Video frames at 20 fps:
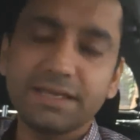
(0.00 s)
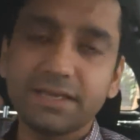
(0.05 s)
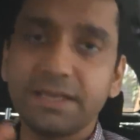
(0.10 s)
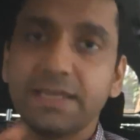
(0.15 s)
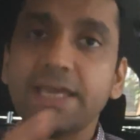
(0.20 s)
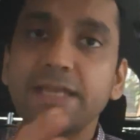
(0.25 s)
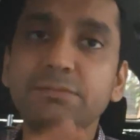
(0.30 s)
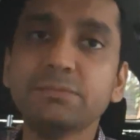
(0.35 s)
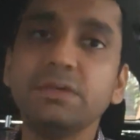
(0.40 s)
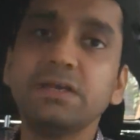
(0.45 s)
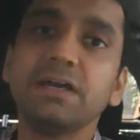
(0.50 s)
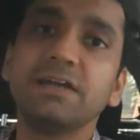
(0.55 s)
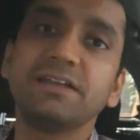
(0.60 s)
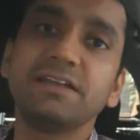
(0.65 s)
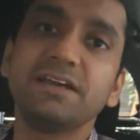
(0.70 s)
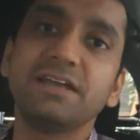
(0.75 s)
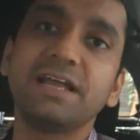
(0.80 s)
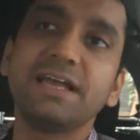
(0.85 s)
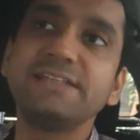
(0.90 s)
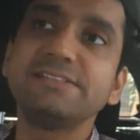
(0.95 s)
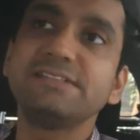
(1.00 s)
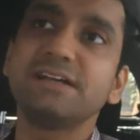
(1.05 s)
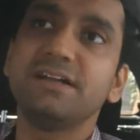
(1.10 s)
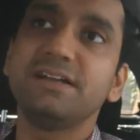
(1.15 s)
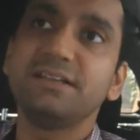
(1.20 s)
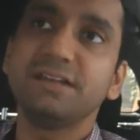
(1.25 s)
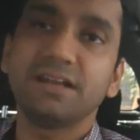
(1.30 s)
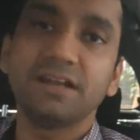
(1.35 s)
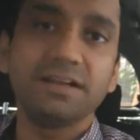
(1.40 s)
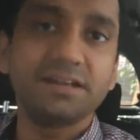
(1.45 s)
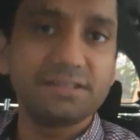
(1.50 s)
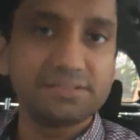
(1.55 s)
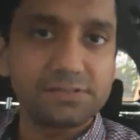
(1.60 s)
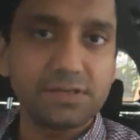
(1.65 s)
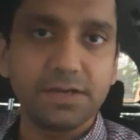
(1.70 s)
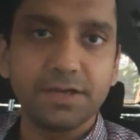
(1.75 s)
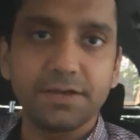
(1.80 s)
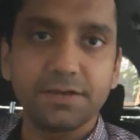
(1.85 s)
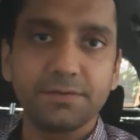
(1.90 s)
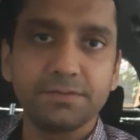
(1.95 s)
can be categorized under a
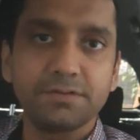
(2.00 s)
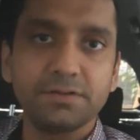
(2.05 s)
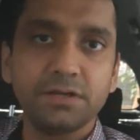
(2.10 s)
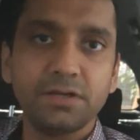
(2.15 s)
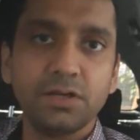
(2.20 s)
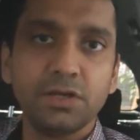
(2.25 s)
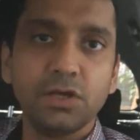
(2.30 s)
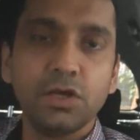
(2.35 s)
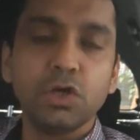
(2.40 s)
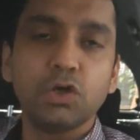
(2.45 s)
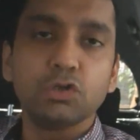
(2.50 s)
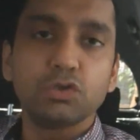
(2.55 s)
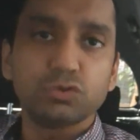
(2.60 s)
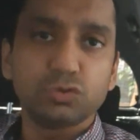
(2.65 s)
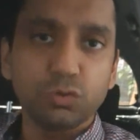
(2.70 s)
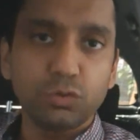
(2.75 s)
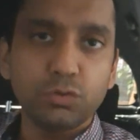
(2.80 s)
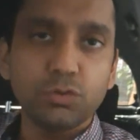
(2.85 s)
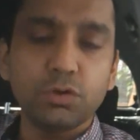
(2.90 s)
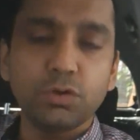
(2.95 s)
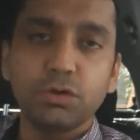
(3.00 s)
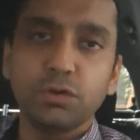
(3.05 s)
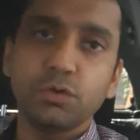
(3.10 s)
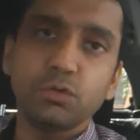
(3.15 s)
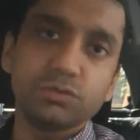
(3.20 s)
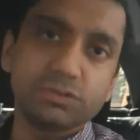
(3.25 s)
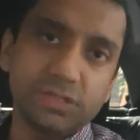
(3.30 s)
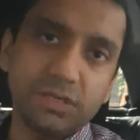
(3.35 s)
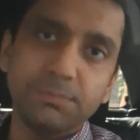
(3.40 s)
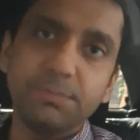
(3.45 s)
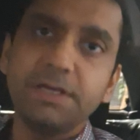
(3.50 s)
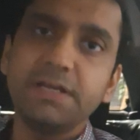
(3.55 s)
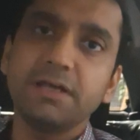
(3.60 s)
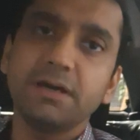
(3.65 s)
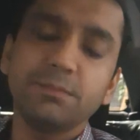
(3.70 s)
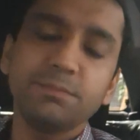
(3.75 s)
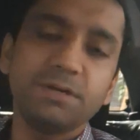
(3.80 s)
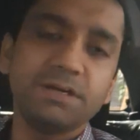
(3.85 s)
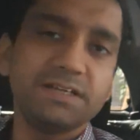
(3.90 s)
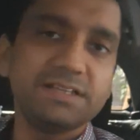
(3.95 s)
desire. So to sum it
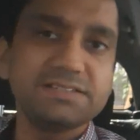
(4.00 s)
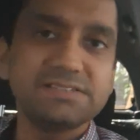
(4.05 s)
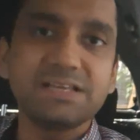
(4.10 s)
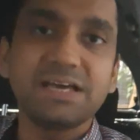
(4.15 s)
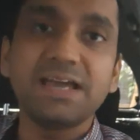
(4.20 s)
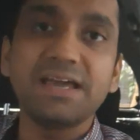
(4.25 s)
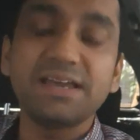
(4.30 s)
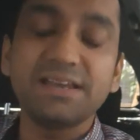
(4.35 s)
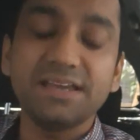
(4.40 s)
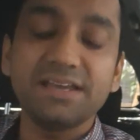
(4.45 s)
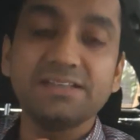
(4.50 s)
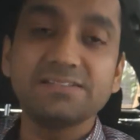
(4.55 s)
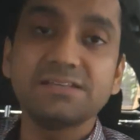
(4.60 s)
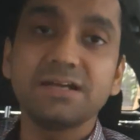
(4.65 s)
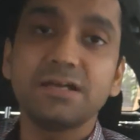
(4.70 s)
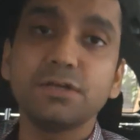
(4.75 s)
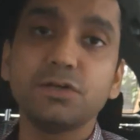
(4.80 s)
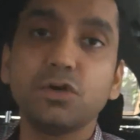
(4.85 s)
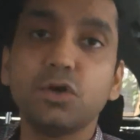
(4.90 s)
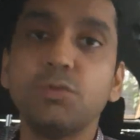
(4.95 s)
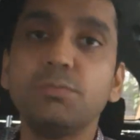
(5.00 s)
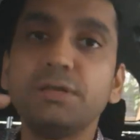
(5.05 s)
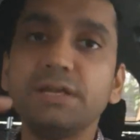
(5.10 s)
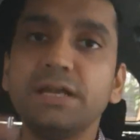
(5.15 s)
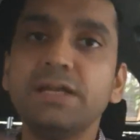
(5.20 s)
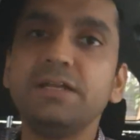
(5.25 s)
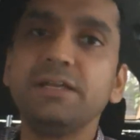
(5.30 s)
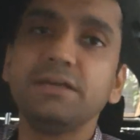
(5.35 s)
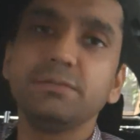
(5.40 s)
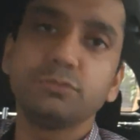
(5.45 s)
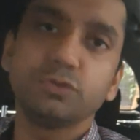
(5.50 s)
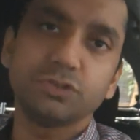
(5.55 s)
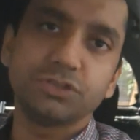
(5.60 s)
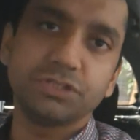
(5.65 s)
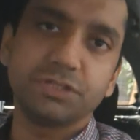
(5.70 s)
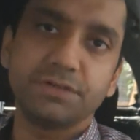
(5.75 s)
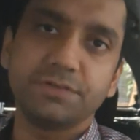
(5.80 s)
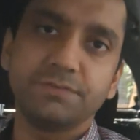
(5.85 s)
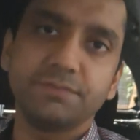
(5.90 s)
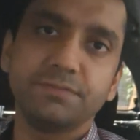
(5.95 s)
up, desire is a dominant
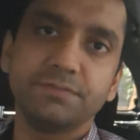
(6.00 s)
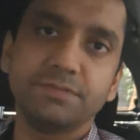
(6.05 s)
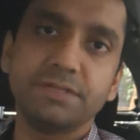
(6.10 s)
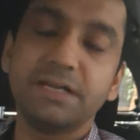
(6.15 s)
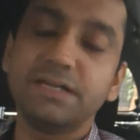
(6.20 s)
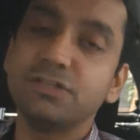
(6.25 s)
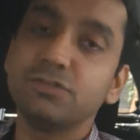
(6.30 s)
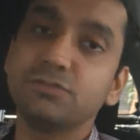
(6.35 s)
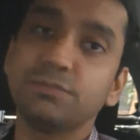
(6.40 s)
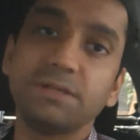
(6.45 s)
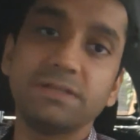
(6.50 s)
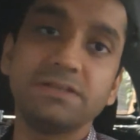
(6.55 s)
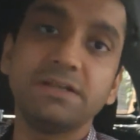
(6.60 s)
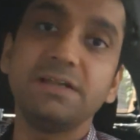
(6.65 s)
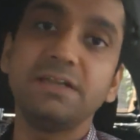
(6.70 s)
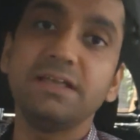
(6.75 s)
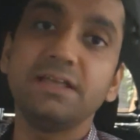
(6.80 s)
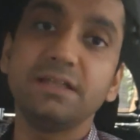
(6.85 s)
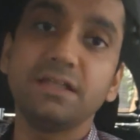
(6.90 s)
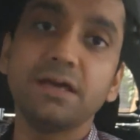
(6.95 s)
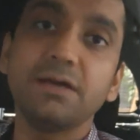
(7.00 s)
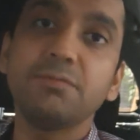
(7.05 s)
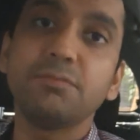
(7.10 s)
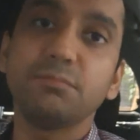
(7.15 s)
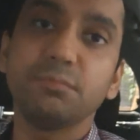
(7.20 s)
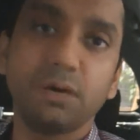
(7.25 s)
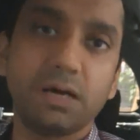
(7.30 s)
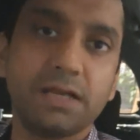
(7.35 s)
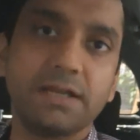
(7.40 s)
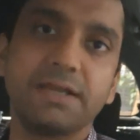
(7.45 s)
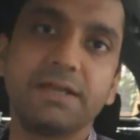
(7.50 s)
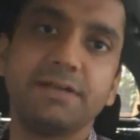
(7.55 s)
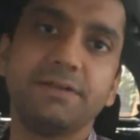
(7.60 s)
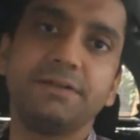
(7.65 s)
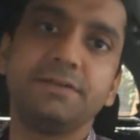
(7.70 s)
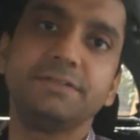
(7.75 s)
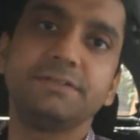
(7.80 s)
emotion that is present in a market.